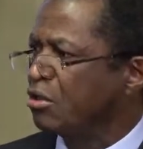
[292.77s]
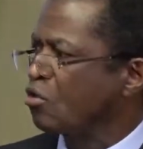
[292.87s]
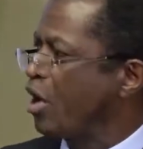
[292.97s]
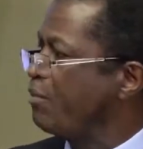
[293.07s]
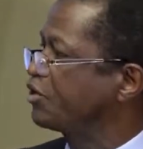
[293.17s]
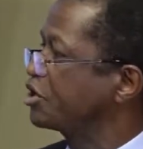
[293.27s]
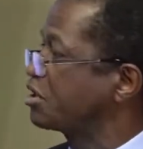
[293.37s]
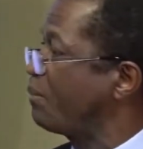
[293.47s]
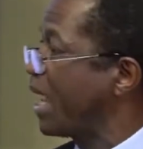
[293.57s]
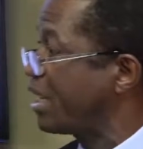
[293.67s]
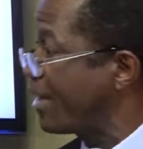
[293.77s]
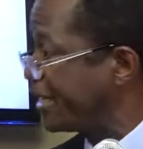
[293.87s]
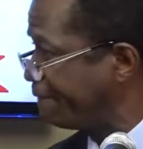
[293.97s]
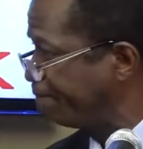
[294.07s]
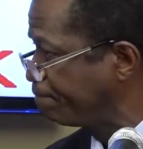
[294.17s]
God wants to supply
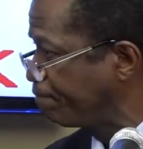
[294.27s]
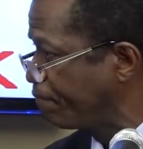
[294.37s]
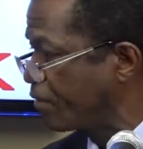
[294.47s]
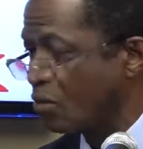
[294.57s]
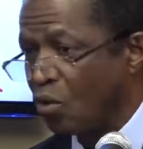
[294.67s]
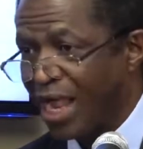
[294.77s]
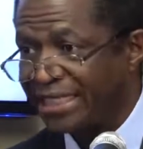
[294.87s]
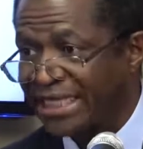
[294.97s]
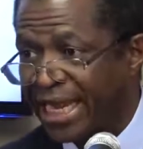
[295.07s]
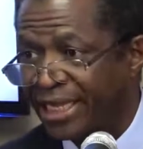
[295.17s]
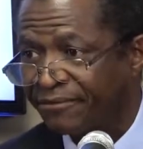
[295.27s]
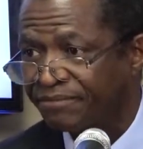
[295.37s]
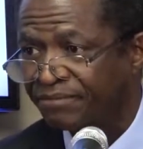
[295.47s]
money. Mm-hmm. Go ask Daniel